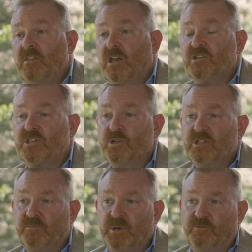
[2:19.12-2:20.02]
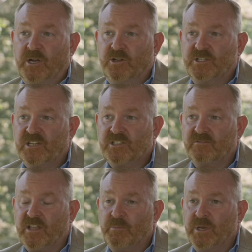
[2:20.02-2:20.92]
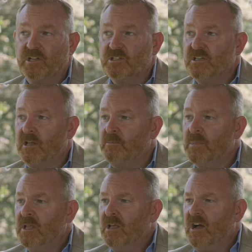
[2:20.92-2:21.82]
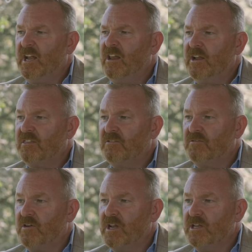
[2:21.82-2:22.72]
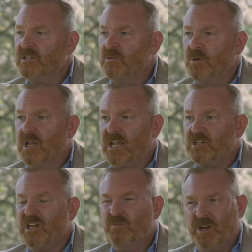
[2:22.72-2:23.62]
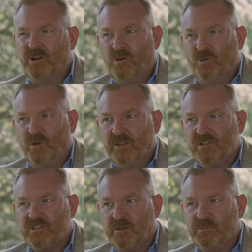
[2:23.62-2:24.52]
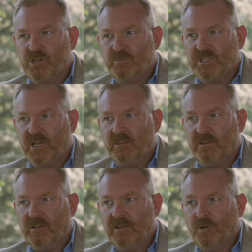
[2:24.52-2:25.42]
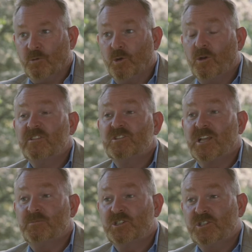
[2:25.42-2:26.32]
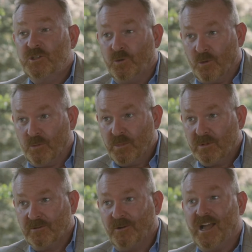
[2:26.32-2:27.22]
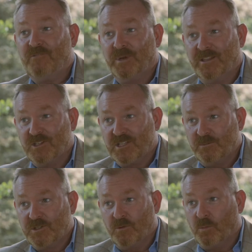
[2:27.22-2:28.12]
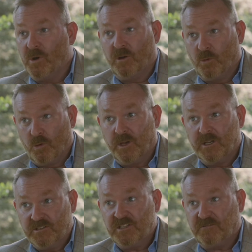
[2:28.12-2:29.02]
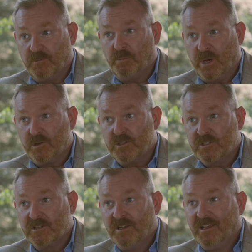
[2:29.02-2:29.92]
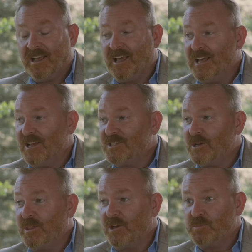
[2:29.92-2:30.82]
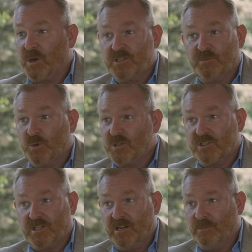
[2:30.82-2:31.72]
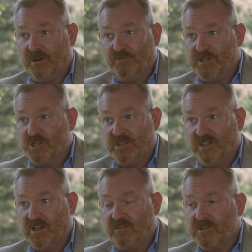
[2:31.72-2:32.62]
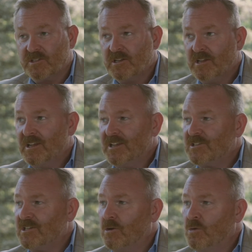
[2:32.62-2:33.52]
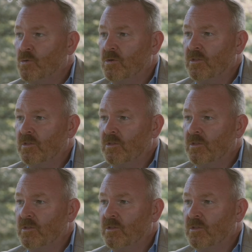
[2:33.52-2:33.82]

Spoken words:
the last 2 years have been a really good test of that, because I like the phrase, actually we're not all in the same ship together, we're all in the same storm, or have been in the same storm, we're all in different boats, and some of those boats are more sustainable and rigid than others. So